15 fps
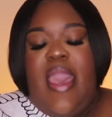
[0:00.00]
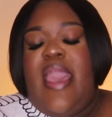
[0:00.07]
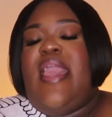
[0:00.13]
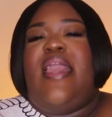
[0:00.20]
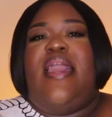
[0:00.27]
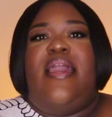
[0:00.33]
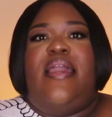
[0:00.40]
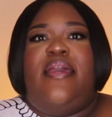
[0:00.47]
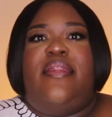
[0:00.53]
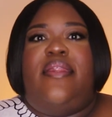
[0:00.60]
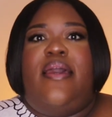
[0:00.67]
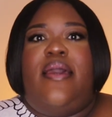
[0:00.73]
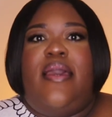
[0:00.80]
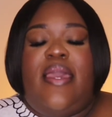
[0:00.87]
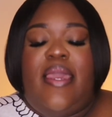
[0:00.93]

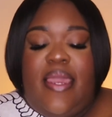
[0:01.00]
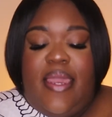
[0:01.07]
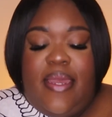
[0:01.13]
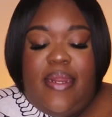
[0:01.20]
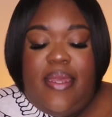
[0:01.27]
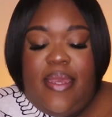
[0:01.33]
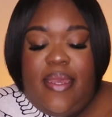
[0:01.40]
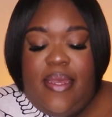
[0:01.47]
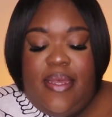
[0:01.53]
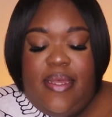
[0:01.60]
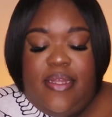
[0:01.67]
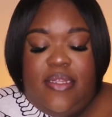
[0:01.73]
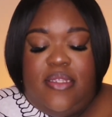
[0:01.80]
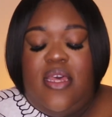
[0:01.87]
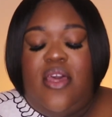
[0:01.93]
and it
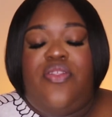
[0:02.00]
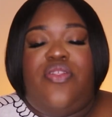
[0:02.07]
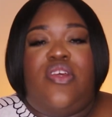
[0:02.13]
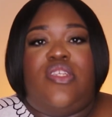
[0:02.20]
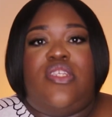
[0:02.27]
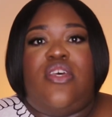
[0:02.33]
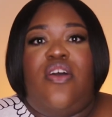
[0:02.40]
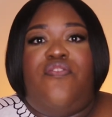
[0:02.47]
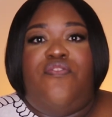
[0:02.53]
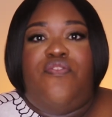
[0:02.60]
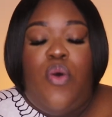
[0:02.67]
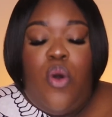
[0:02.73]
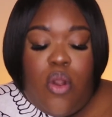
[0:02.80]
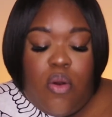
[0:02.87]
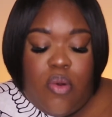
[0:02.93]
is the
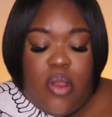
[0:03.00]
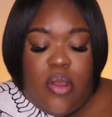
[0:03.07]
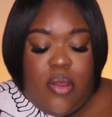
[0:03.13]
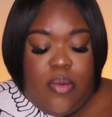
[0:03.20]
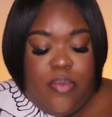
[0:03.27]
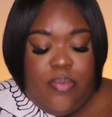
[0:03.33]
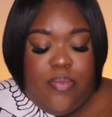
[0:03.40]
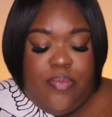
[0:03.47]
Sephora.